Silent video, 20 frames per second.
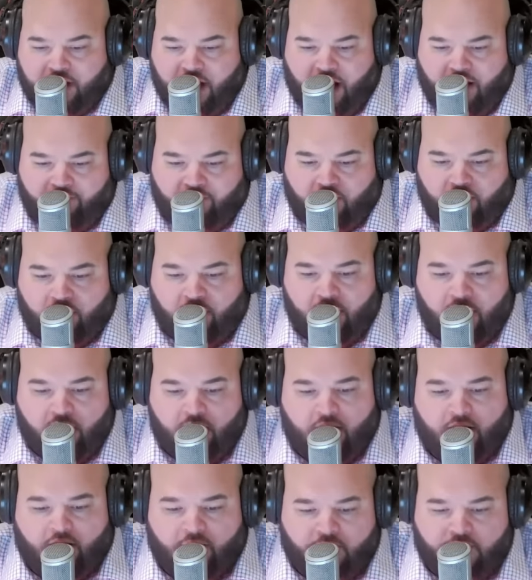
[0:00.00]
cover
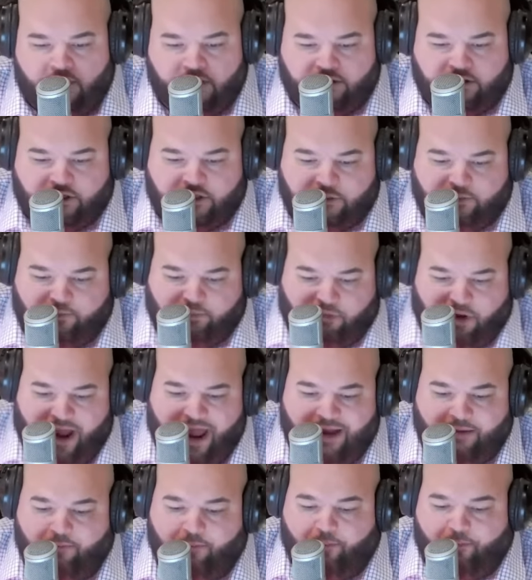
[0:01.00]
the
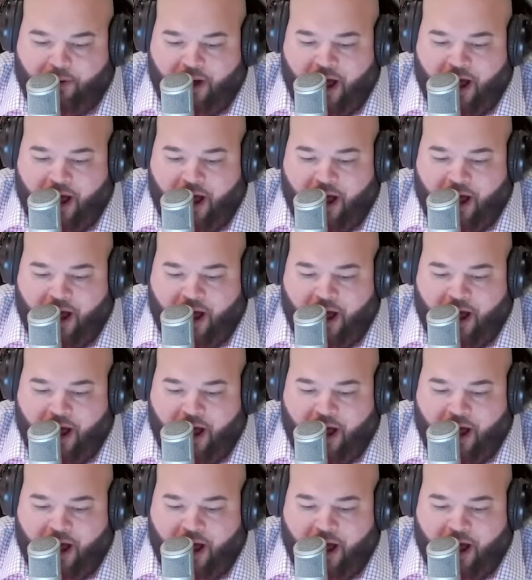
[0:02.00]
spread.